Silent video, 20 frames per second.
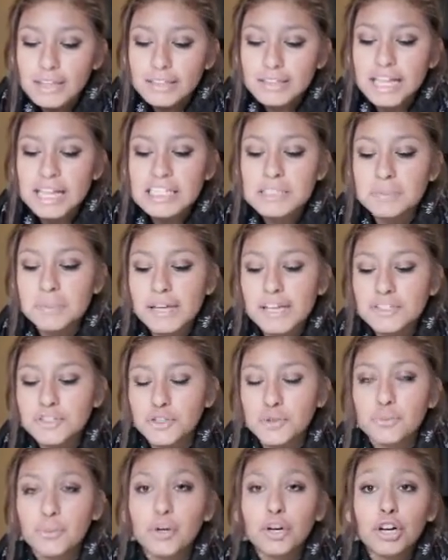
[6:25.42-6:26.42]
Last place
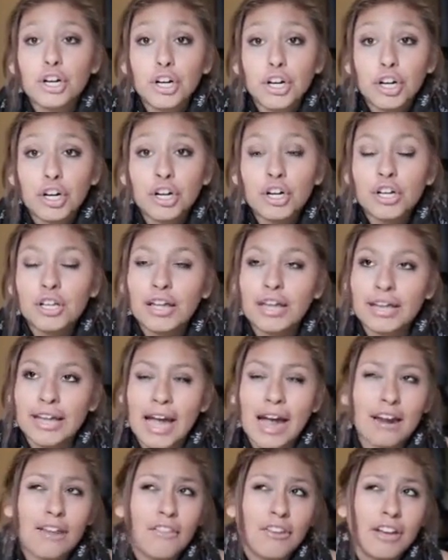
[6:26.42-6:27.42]
you were, like,
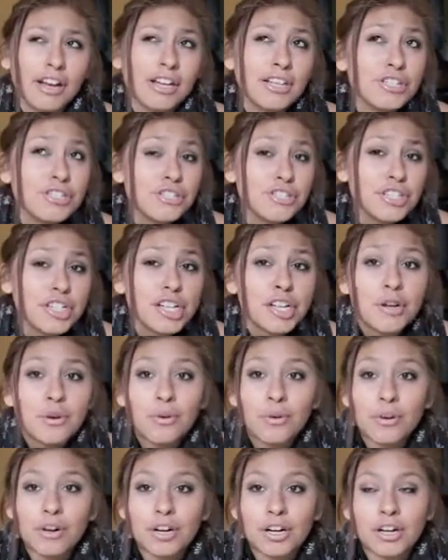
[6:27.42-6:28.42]
out of the country,
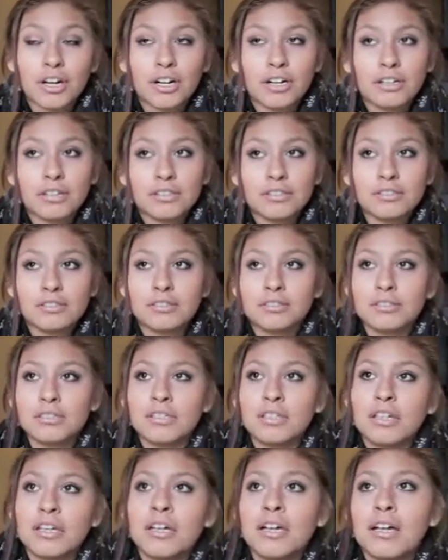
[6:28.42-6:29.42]
or
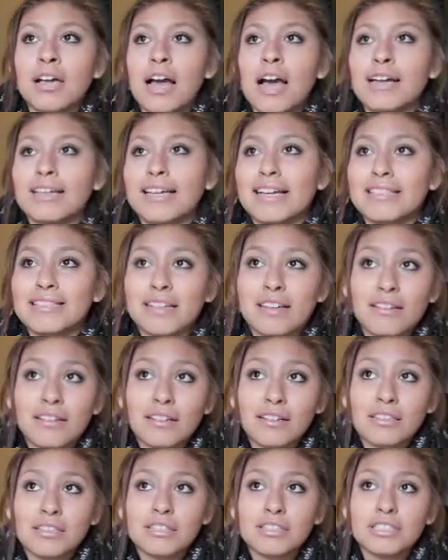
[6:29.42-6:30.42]
I guess out
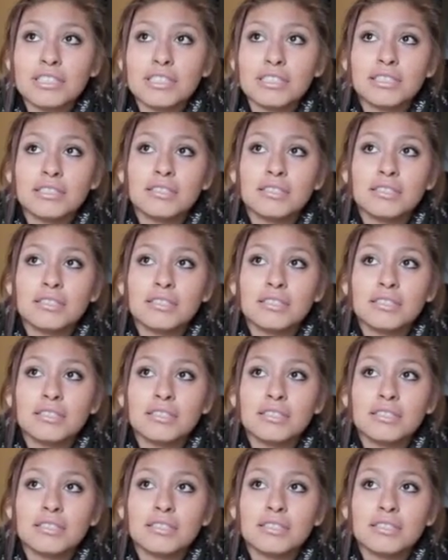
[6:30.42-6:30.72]
of the country.